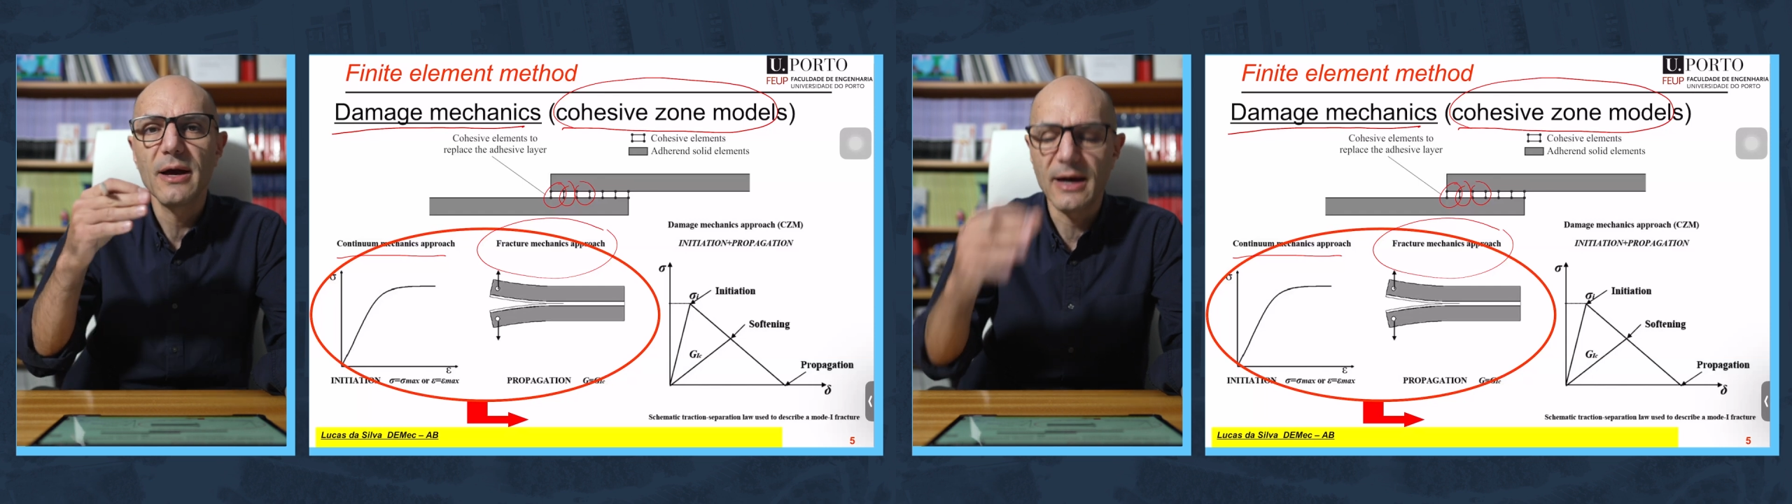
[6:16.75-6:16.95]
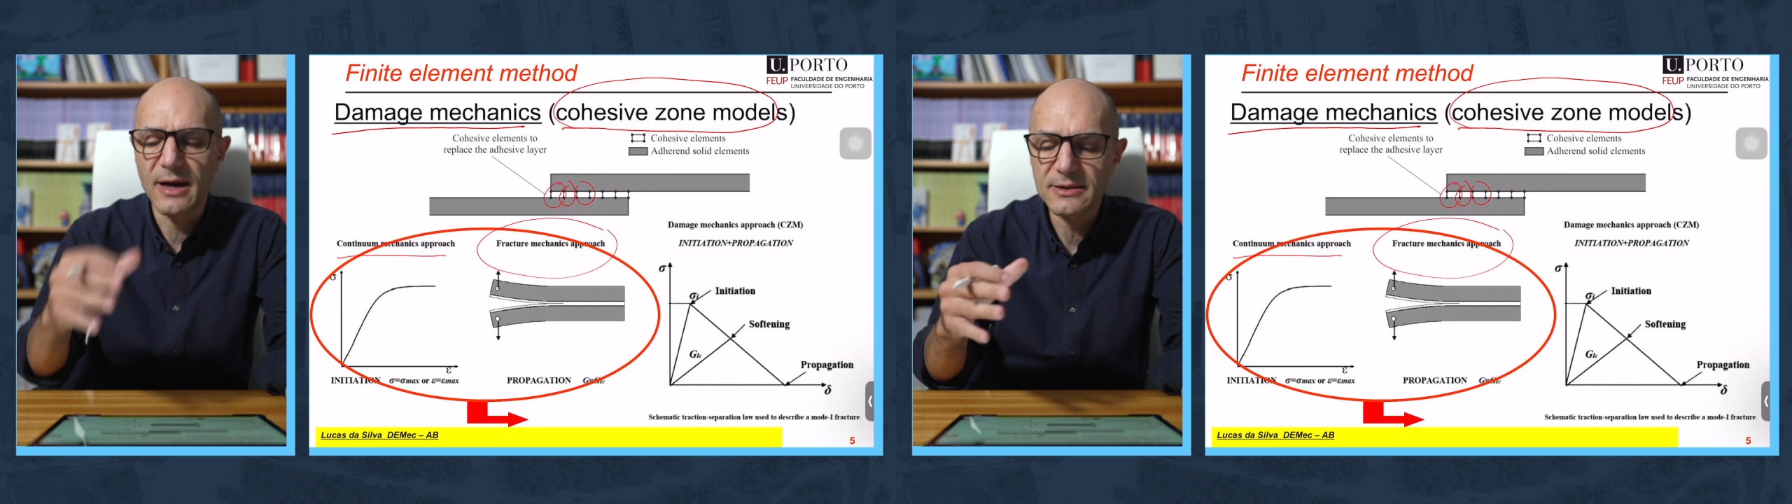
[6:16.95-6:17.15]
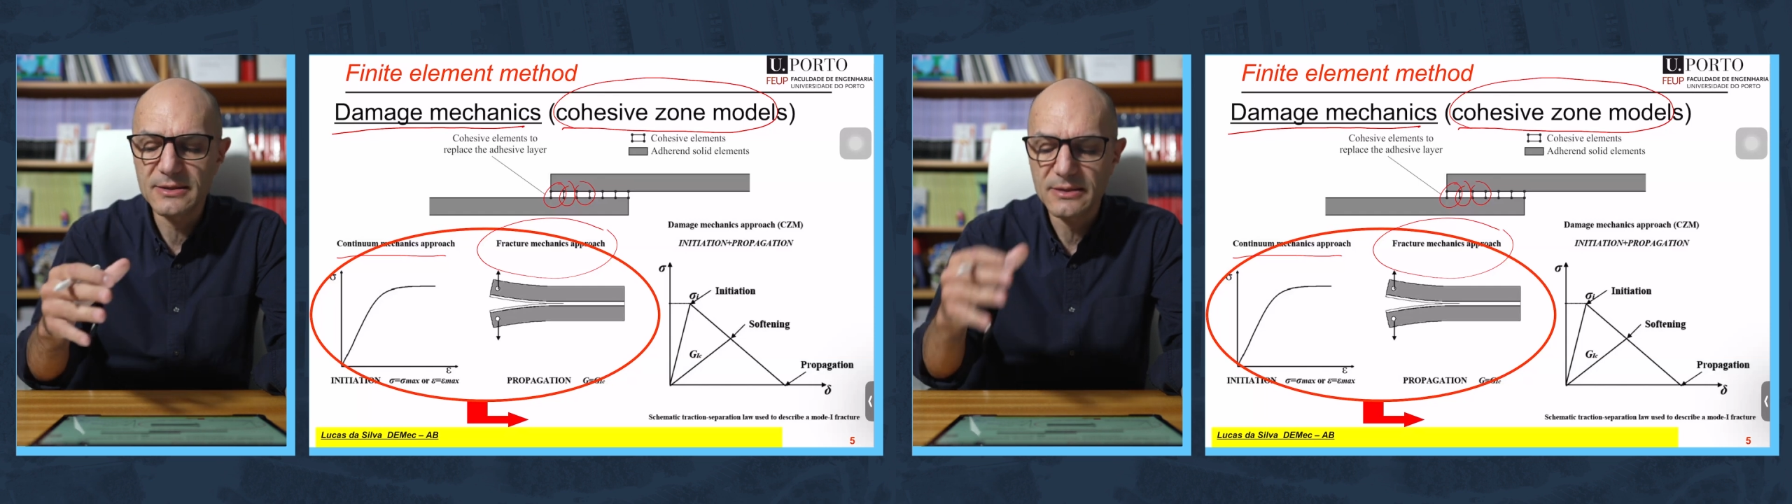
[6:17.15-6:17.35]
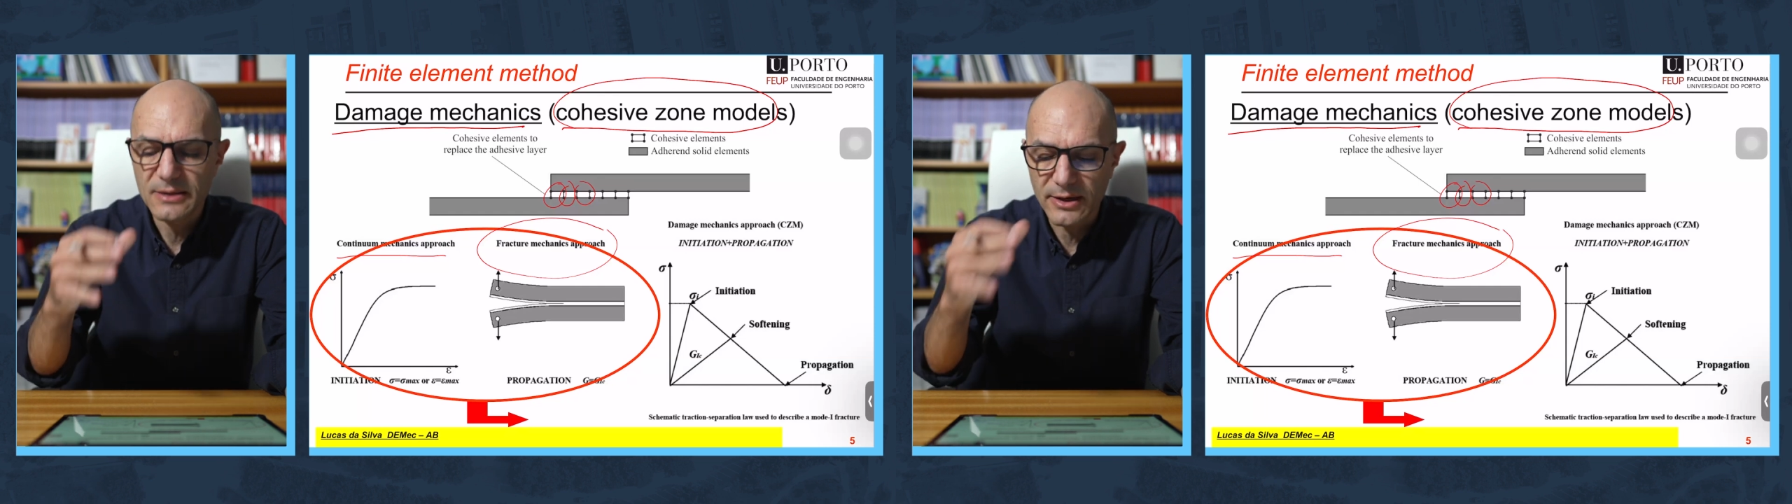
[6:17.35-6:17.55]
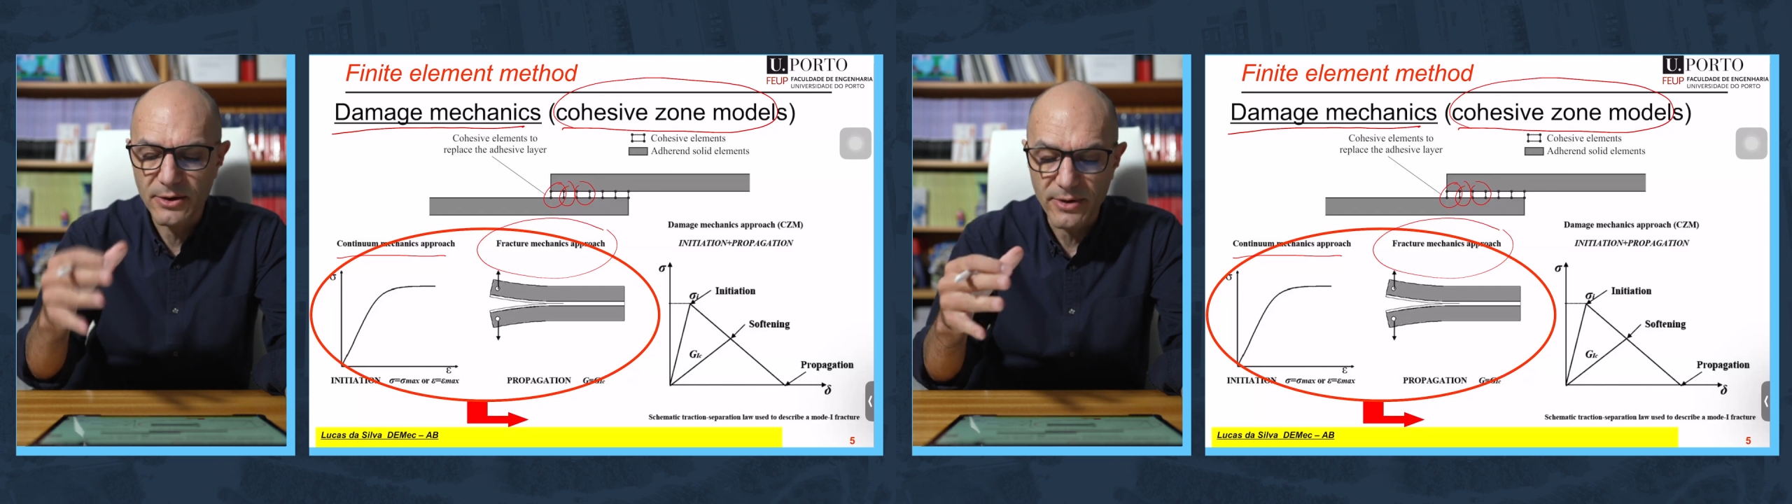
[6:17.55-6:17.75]

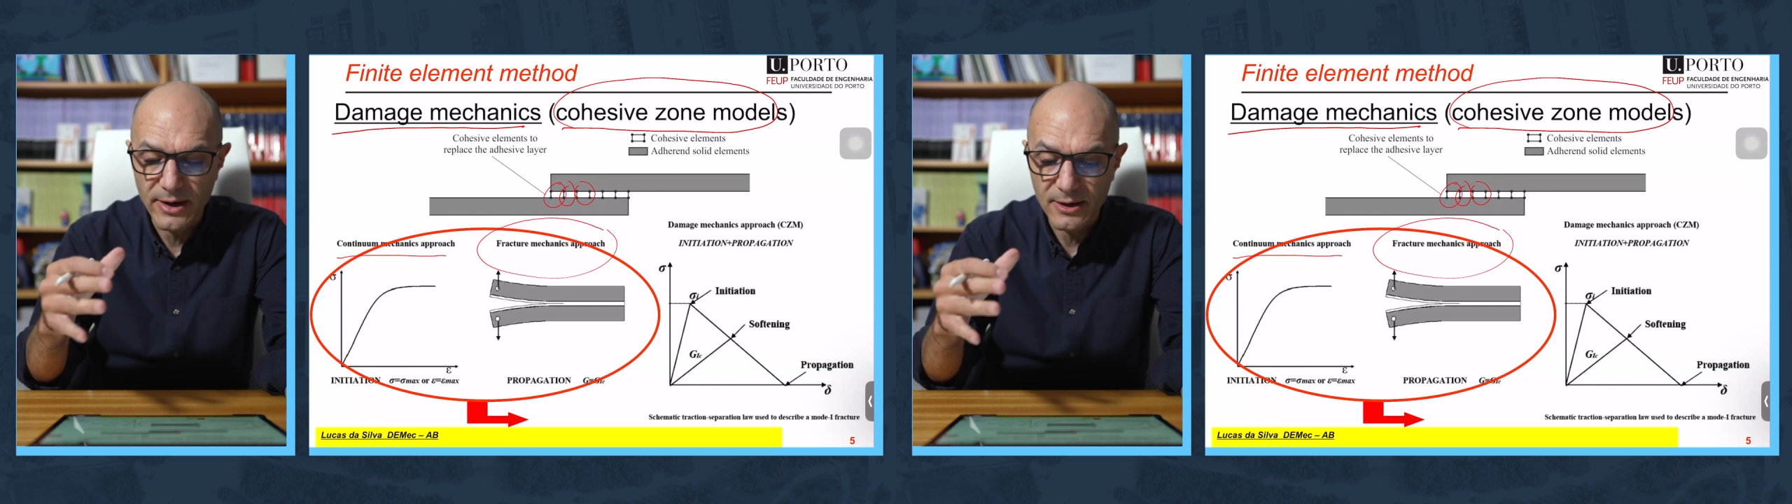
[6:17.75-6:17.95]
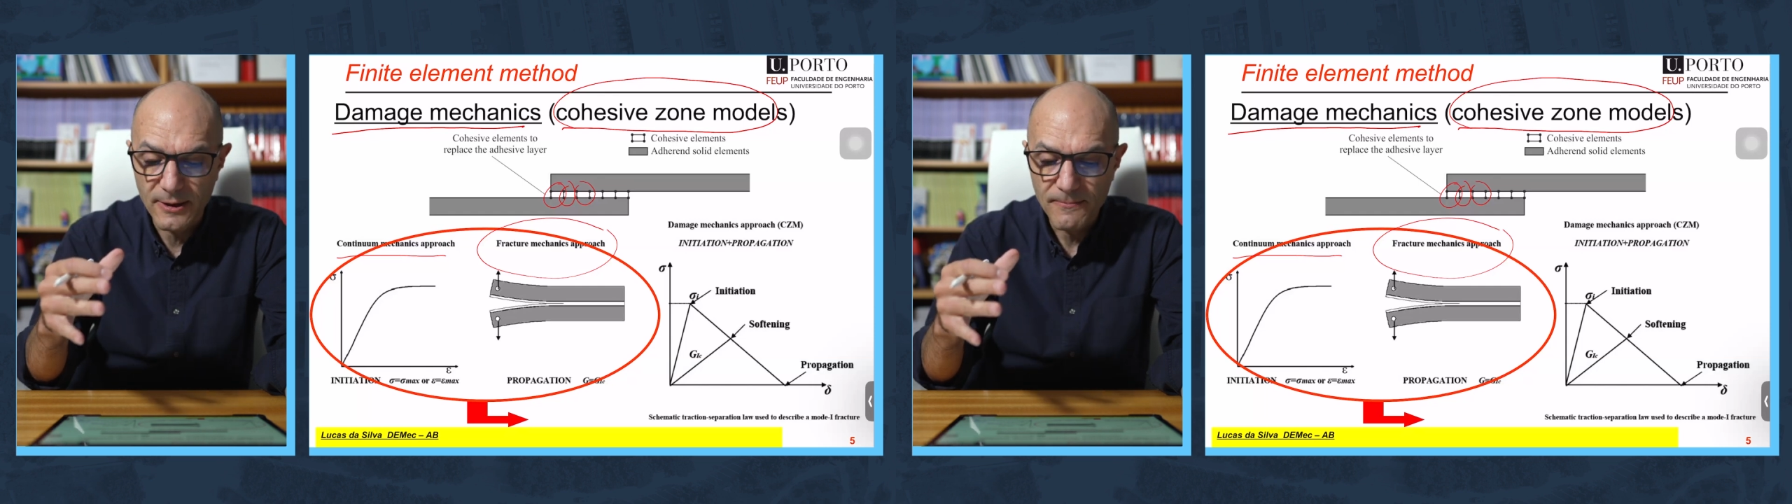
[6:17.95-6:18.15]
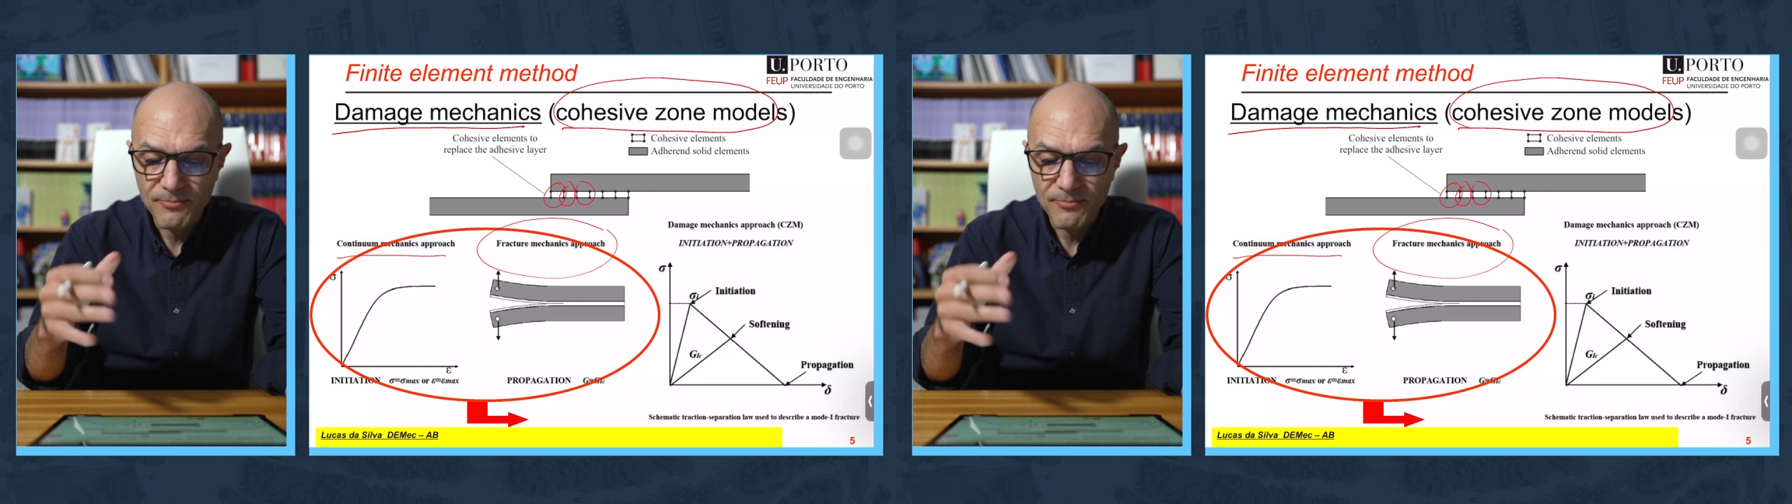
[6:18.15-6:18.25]
has a crack.